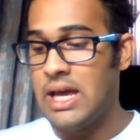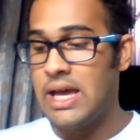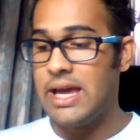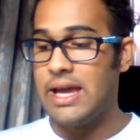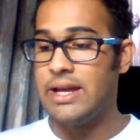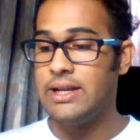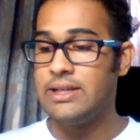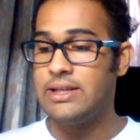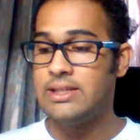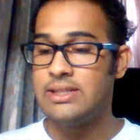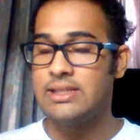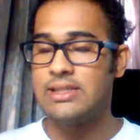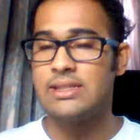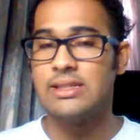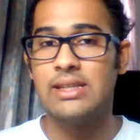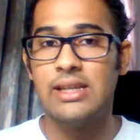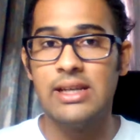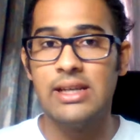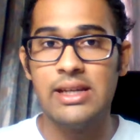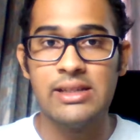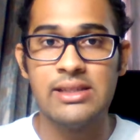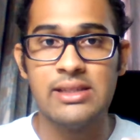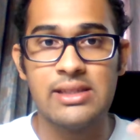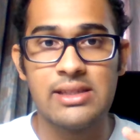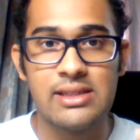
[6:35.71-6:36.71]
It's
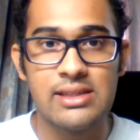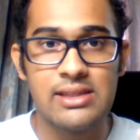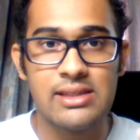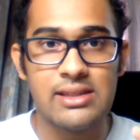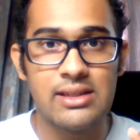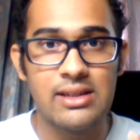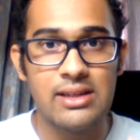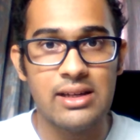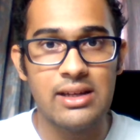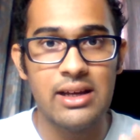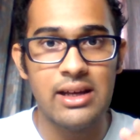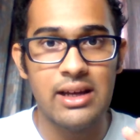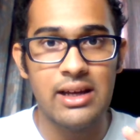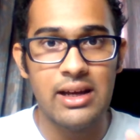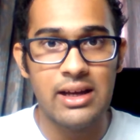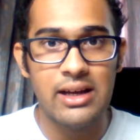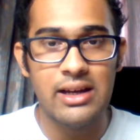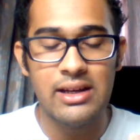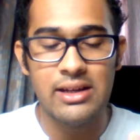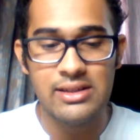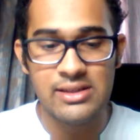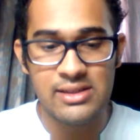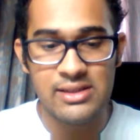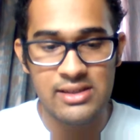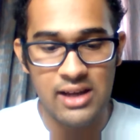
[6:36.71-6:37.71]

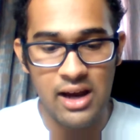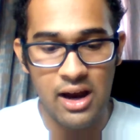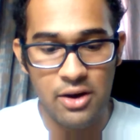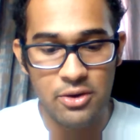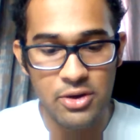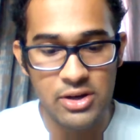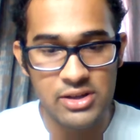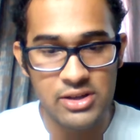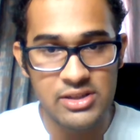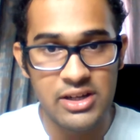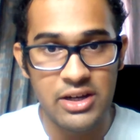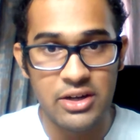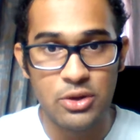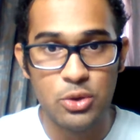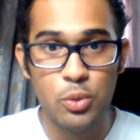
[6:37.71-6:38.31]
how do I say it?